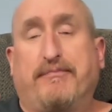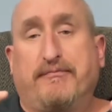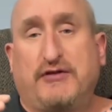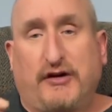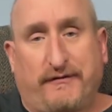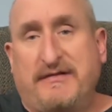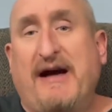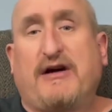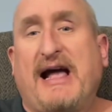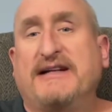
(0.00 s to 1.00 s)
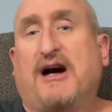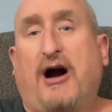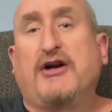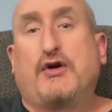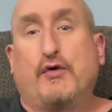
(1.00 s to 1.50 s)
you've never had to
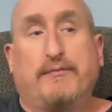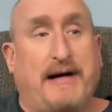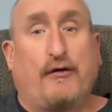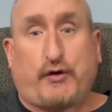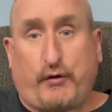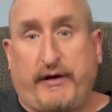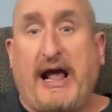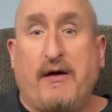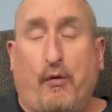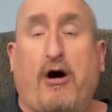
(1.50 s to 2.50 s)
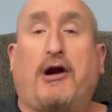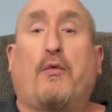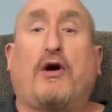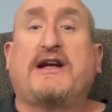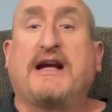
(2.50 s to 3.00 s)
argue about create water
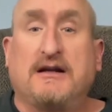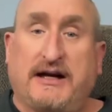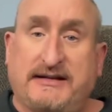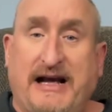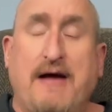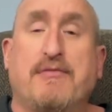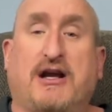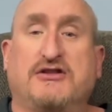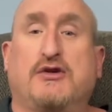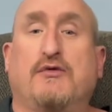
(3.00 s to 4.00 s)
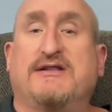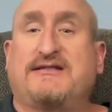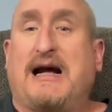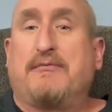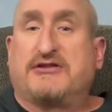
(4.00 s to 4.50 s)
working like that because you
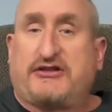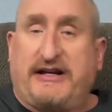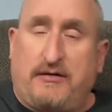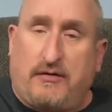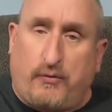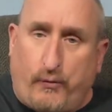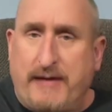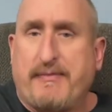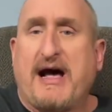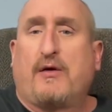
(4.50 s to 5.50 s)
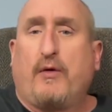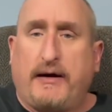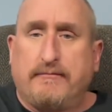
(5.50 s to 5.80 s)
established it way back when.